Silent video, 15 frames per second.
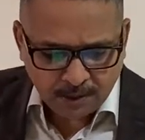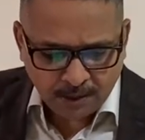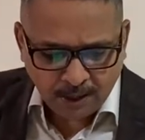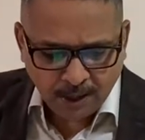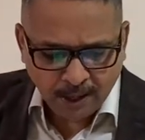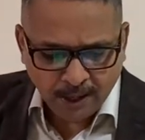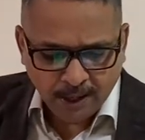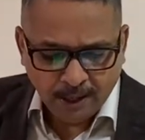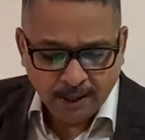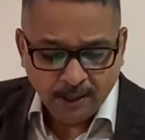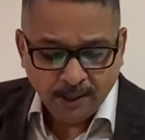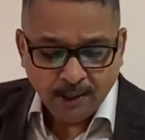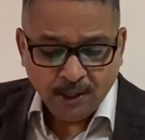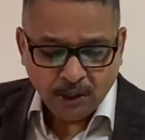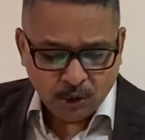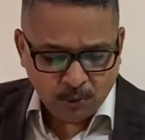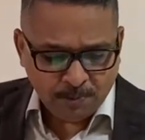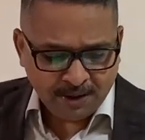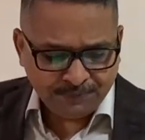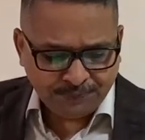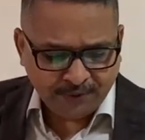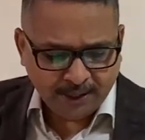uh, you
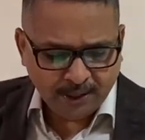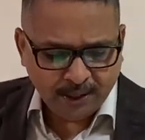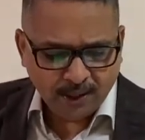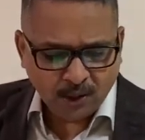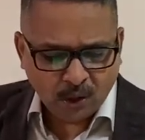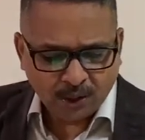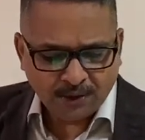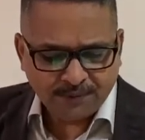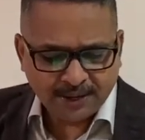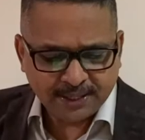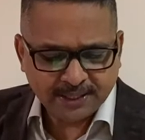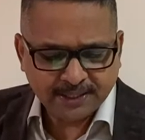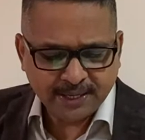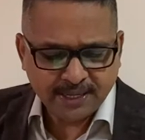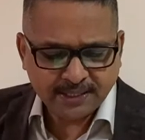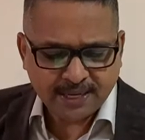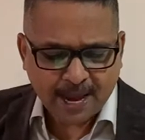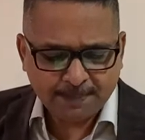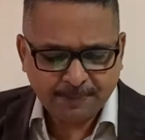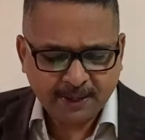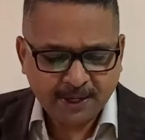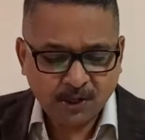may feel a lot of other things
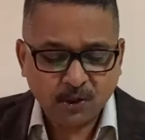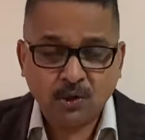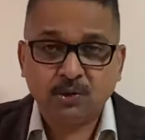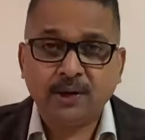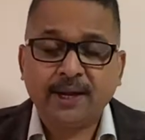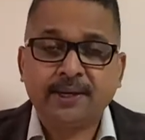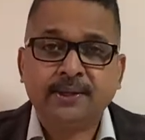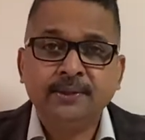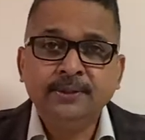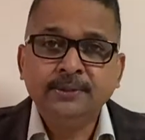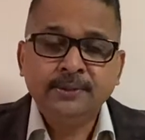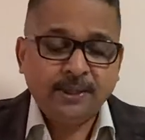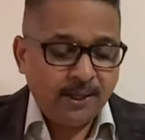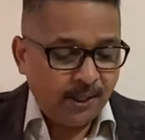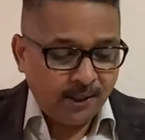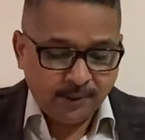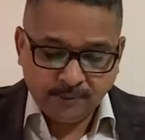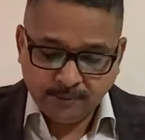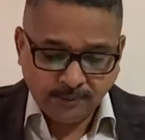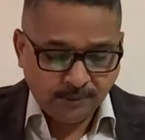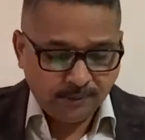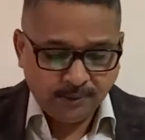happening you know like uh,
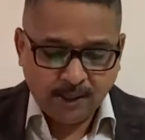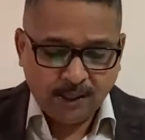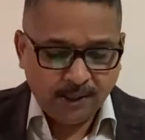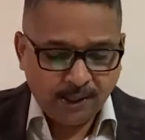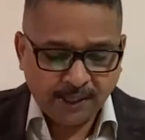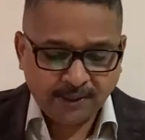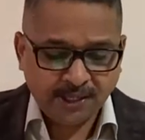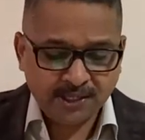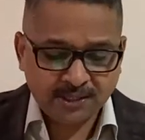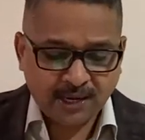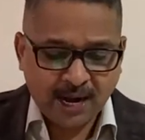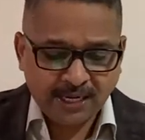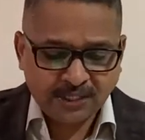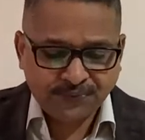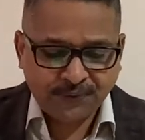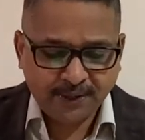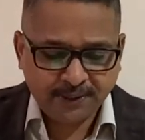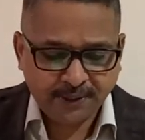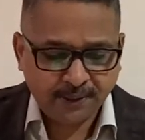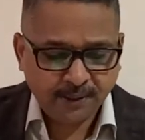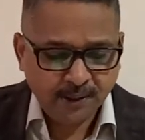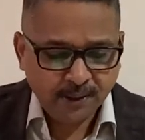uh, like the israelites felt
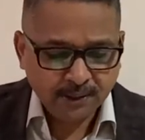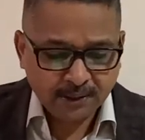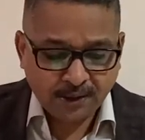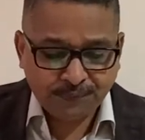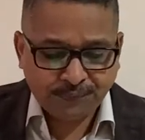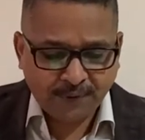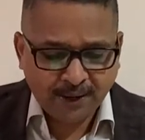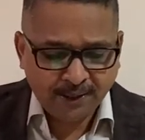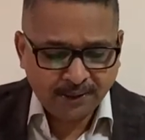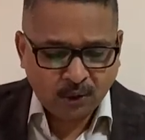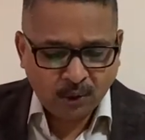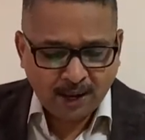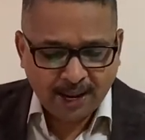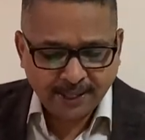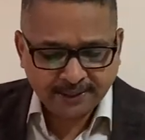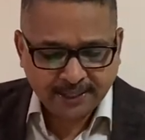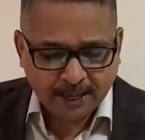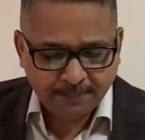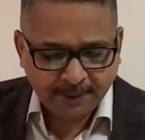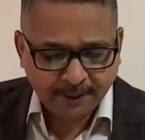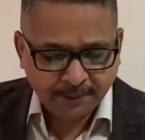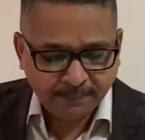it they felt goliath
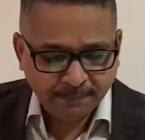coming